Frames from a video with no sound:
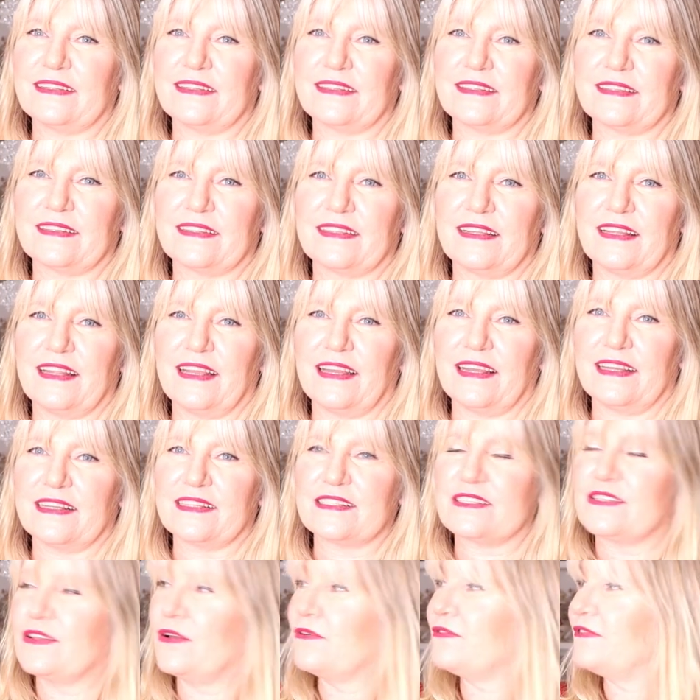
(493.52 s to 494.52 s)

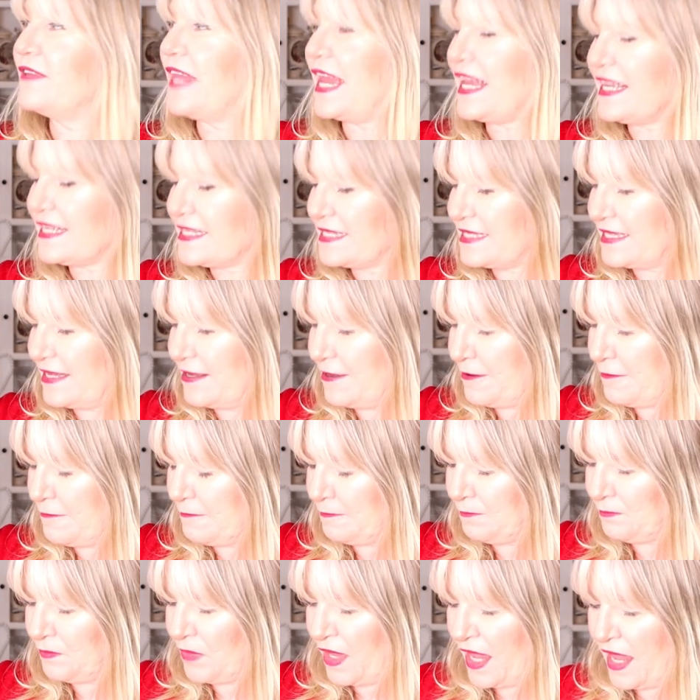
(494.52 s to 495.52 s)
Valentine decor
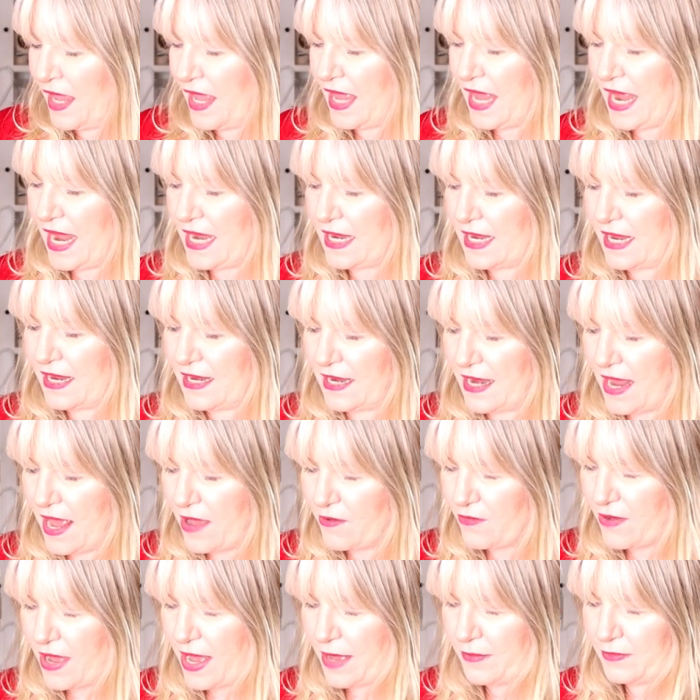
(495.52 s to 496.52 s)
into my
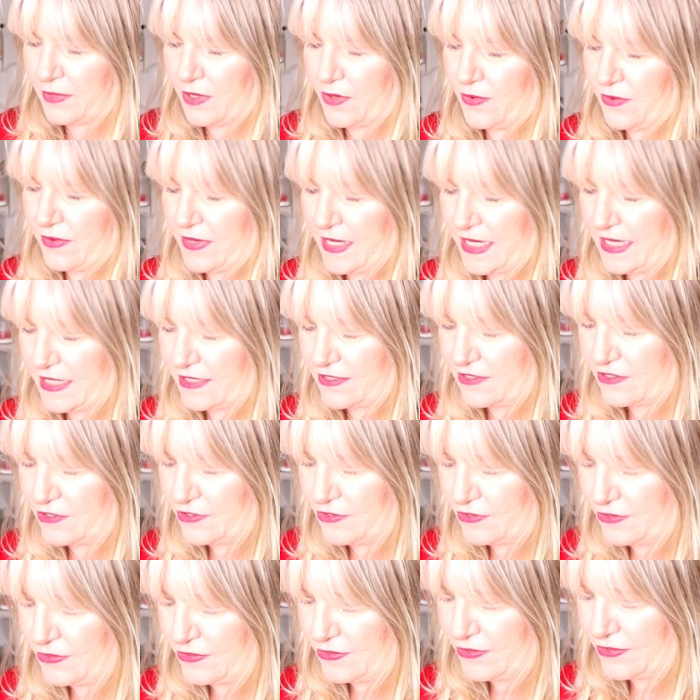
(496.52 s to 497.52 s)
uh,
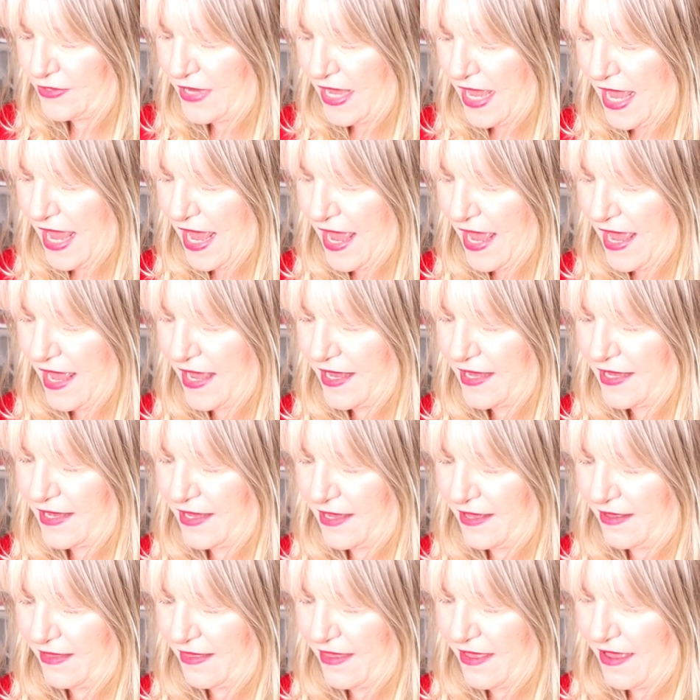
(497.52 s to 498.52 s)
existing
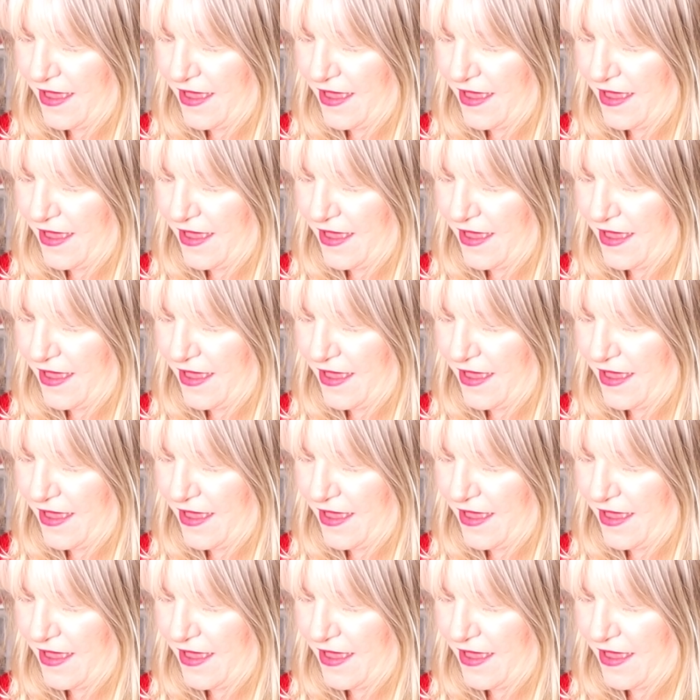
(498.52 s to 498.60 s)
winter